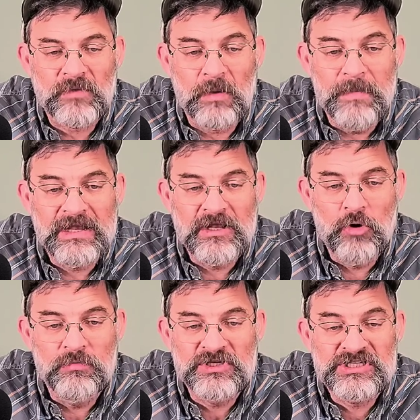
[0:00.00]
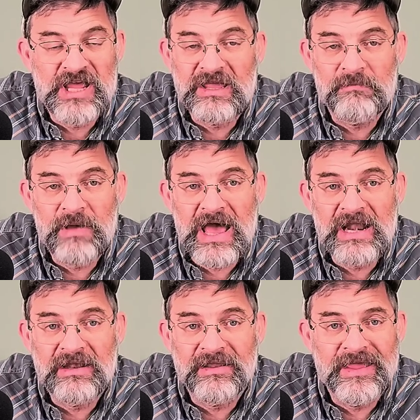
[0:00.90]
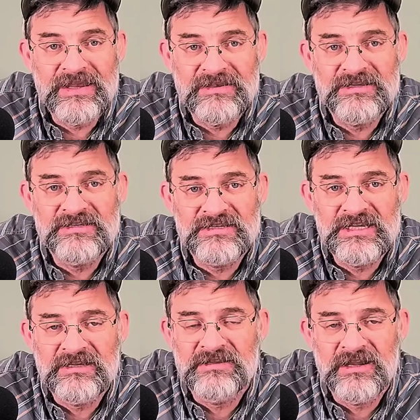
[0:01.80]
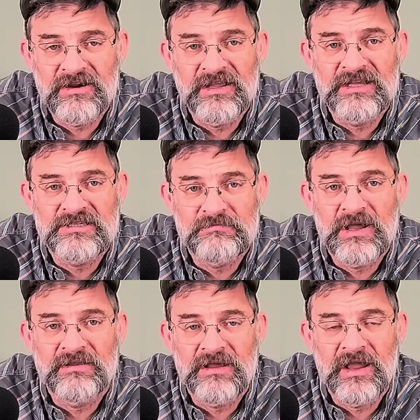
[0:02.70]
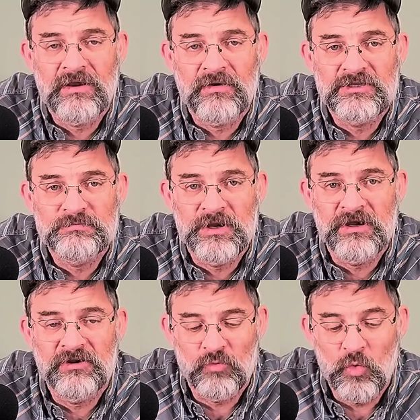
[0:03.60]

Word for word: Make no mistake about it, the ATC could care less about the hiker experience.